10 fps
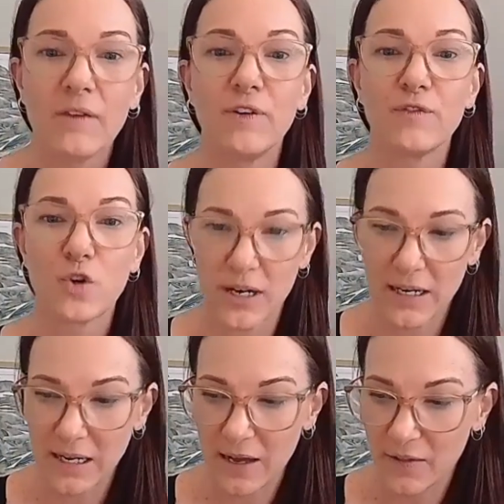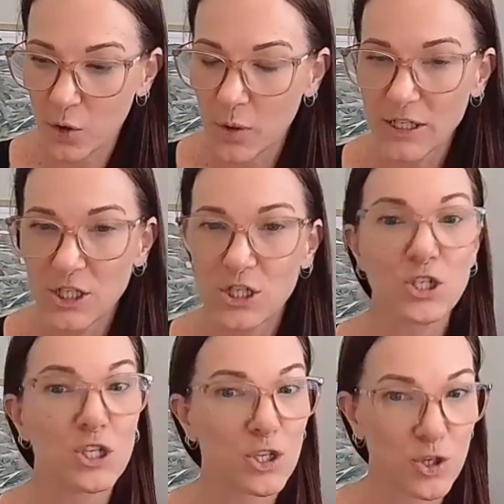If you've got any other
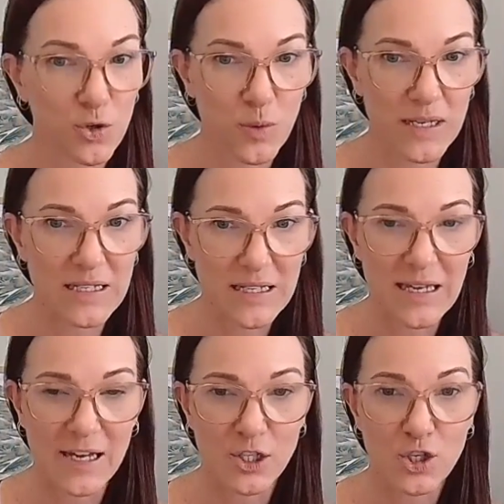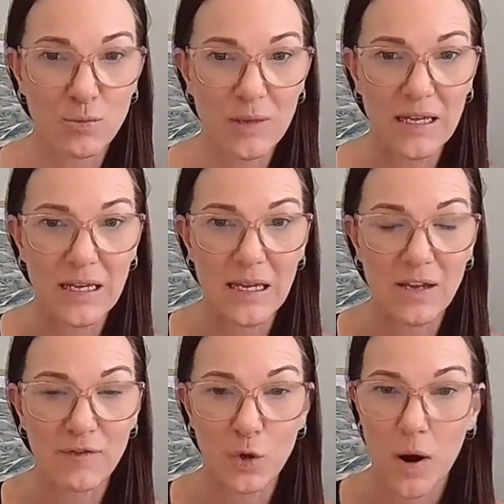questions, you can always sing out to me
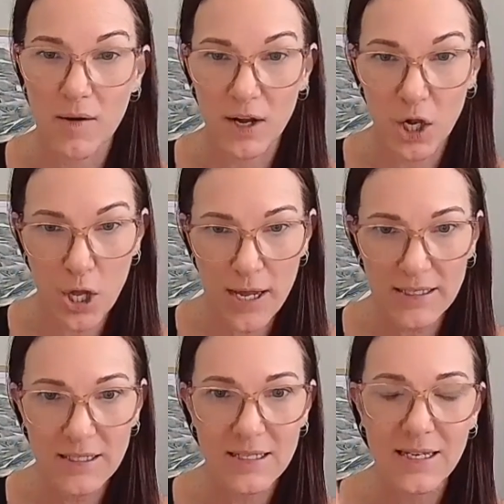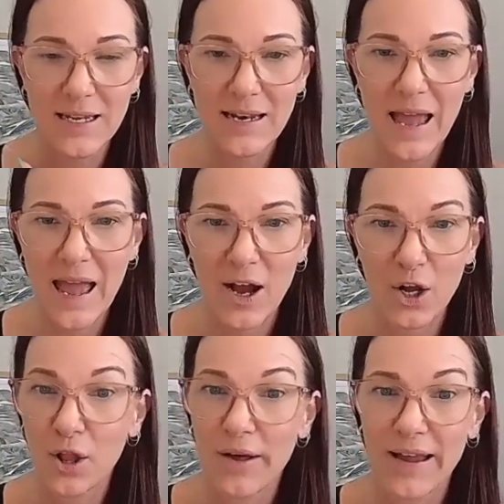if you are a client in our
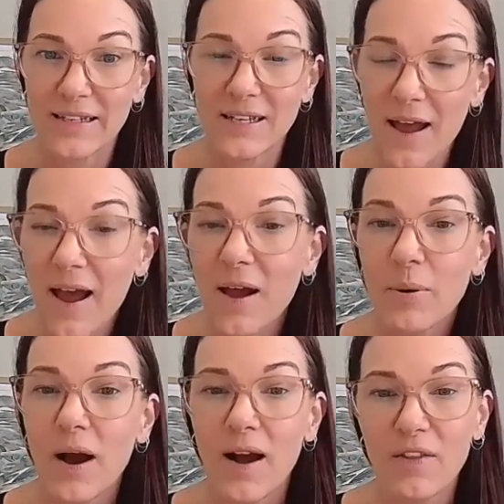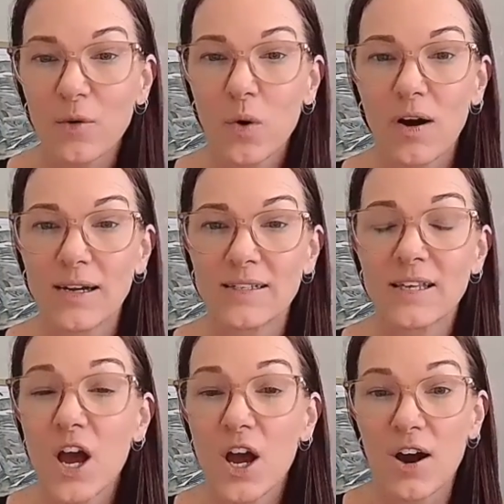client app. Otherwise,
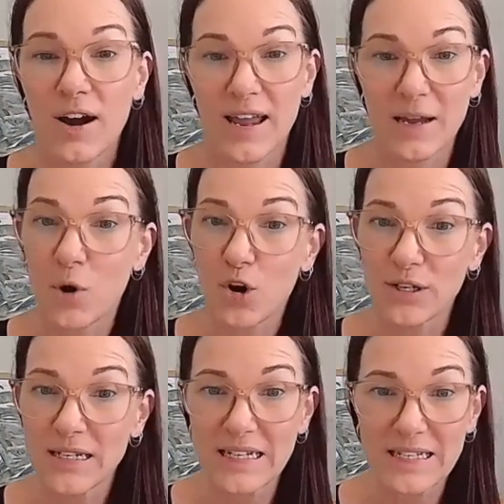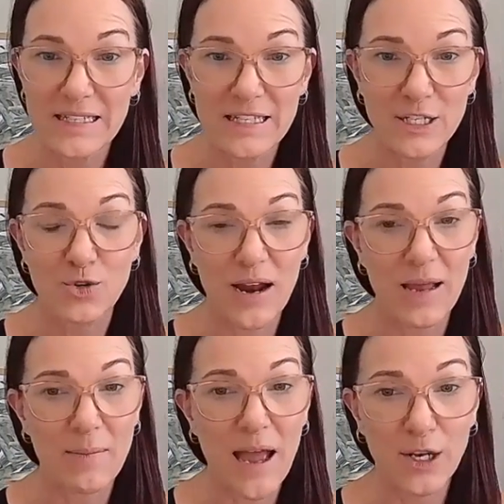I am on
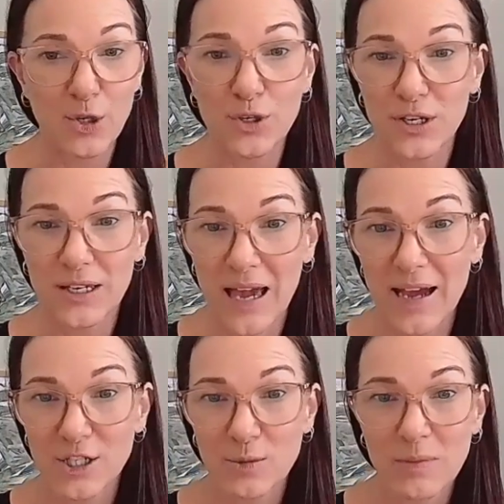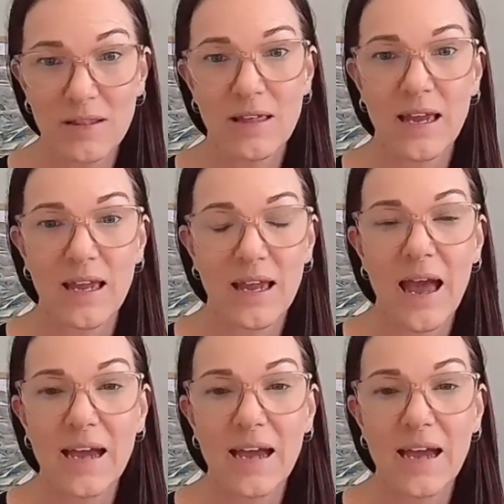Instagram and you can catch me there